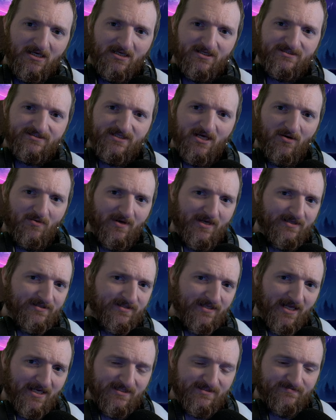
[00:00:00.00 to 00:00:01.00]
So in
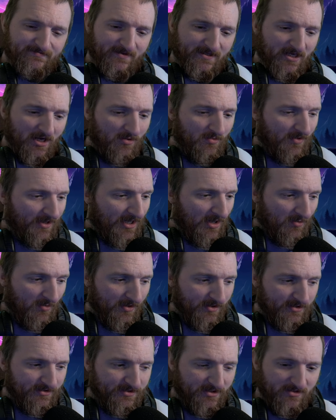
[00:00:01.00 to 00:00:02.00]
today's video, what I
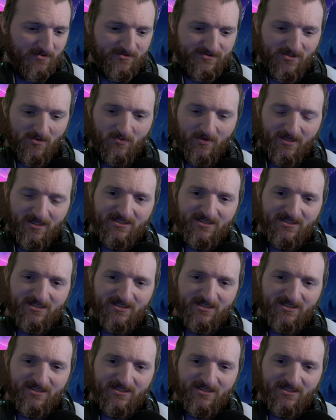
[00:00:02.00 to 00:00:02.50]
want to do is I want